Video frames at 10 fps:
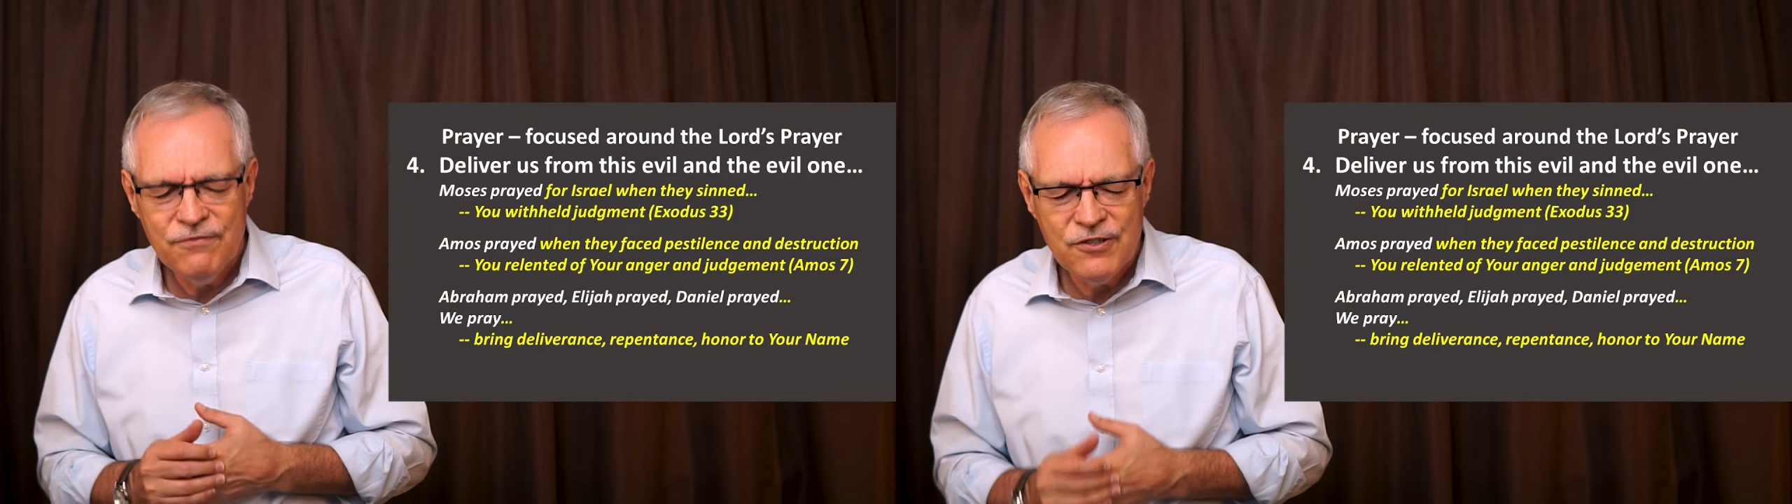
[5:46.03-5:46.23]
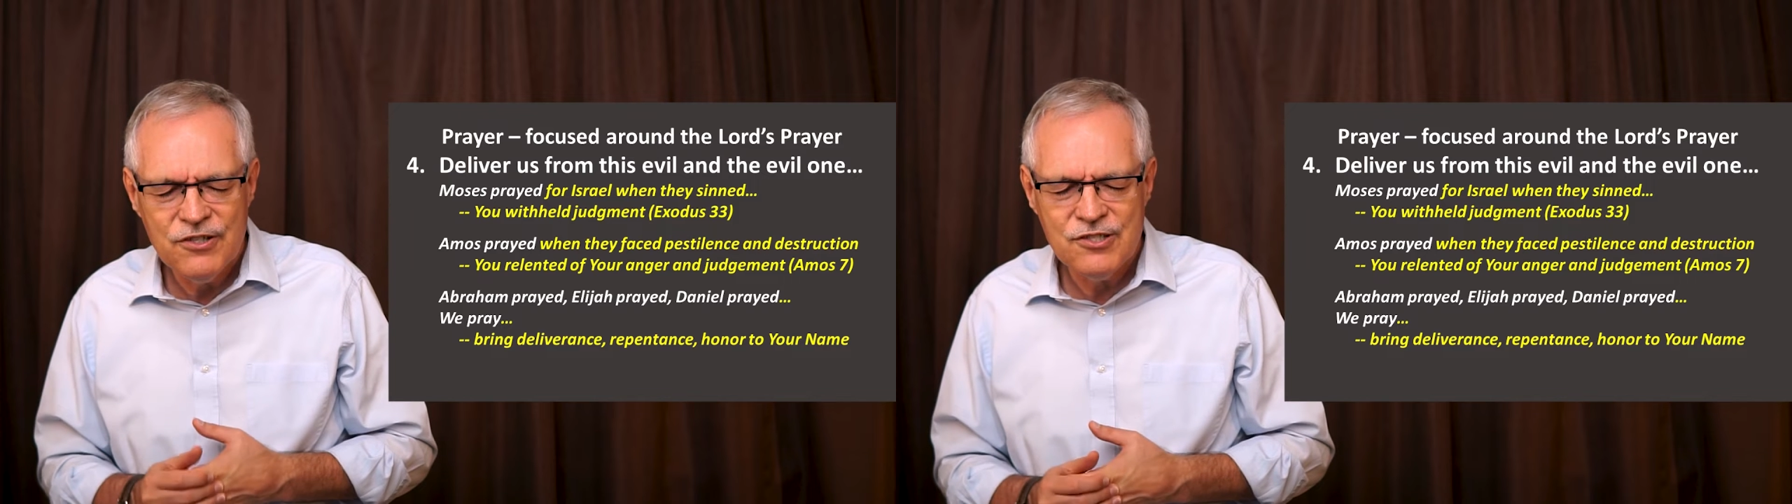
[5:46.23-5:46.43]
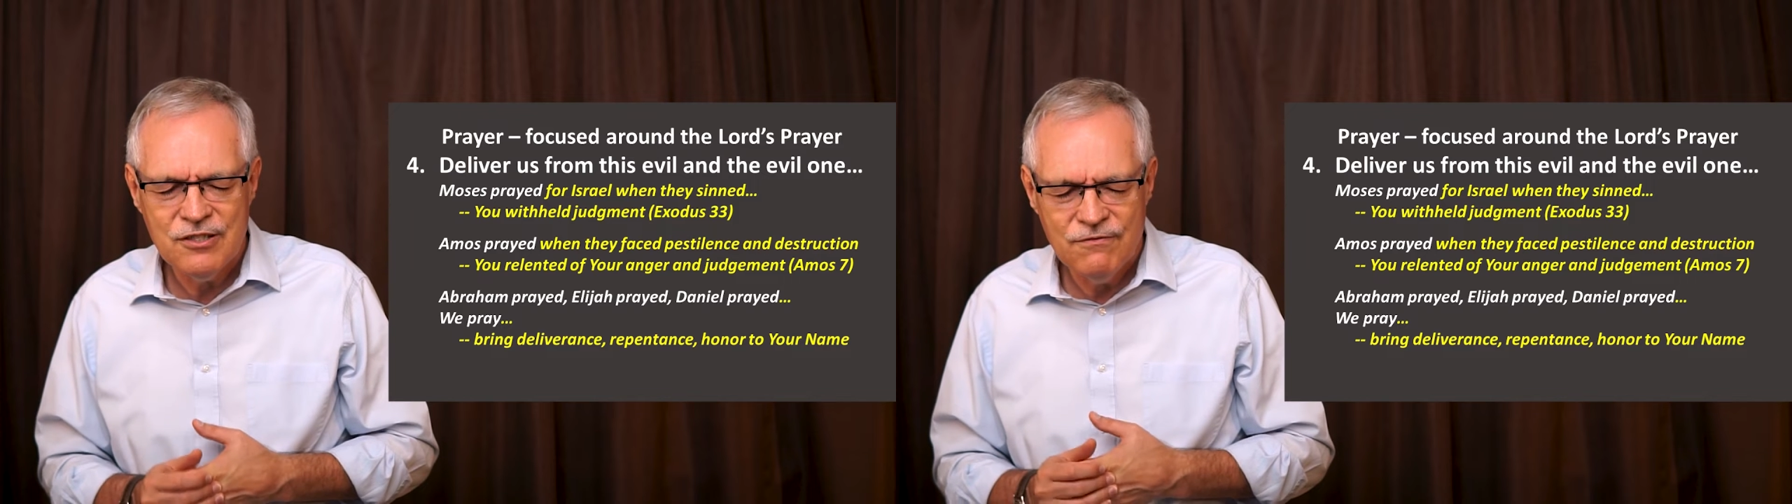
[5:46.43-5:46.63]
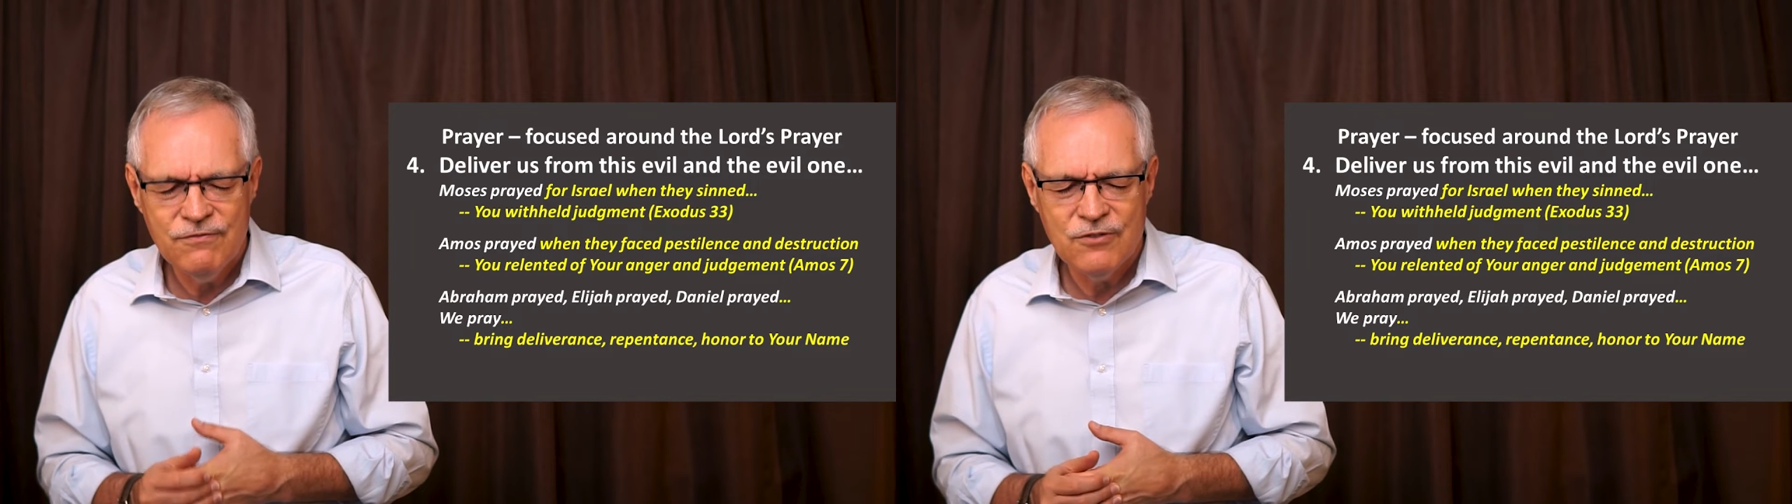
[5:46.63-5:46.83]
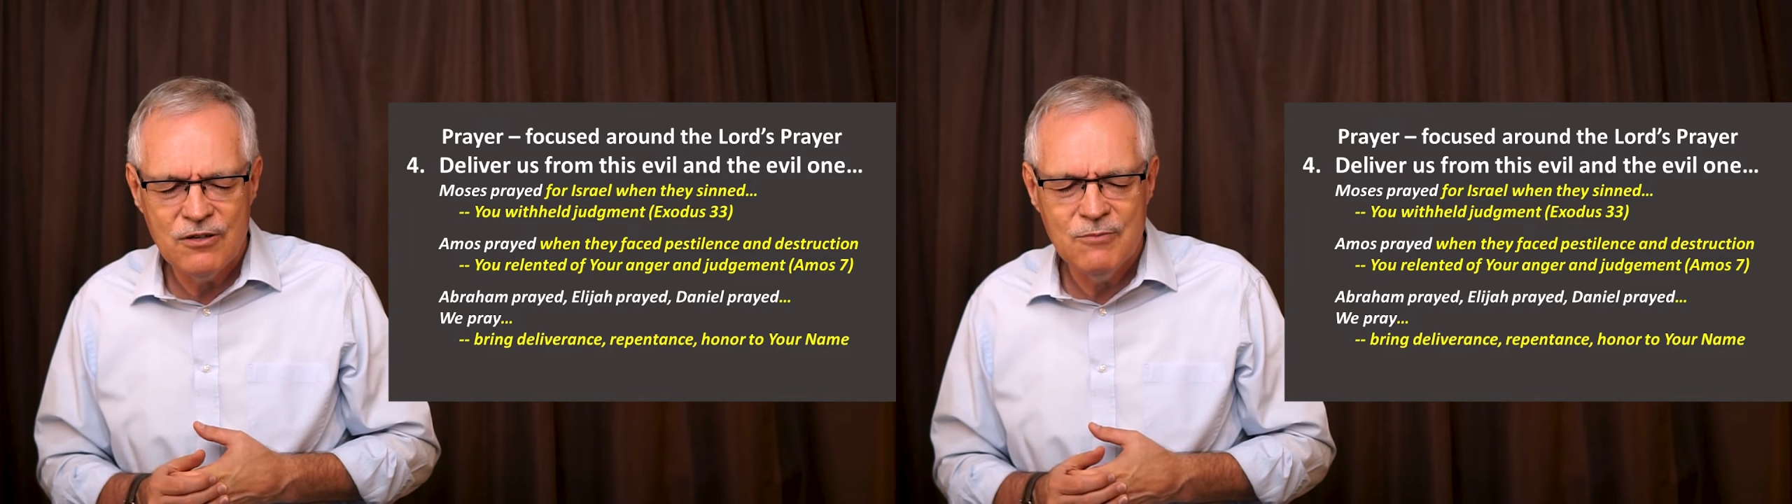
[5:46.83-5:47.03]
first and
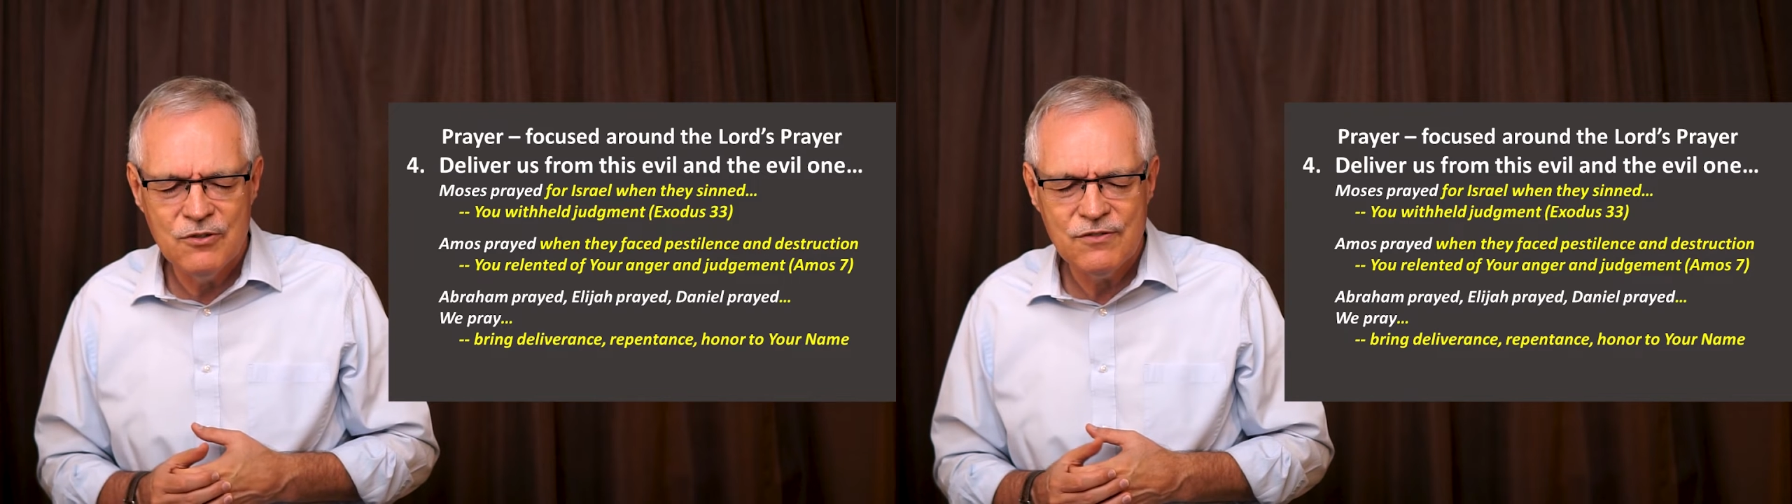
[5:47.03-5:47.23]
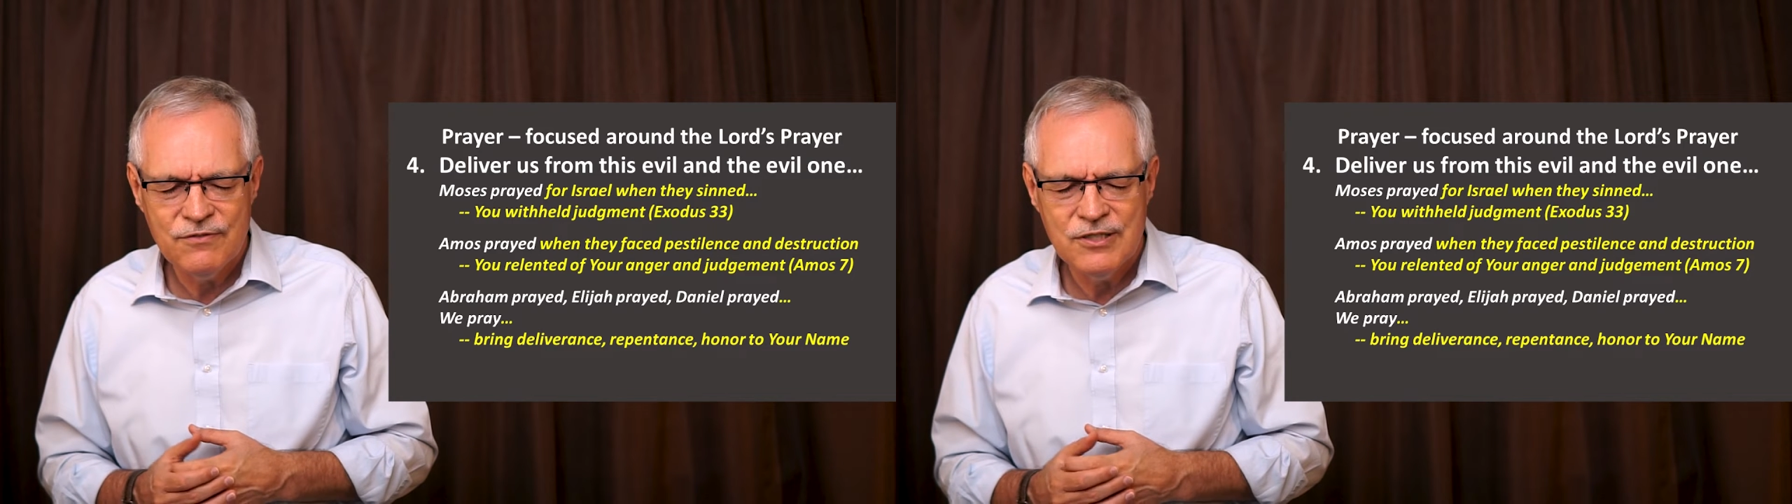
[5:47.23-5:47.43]
foremost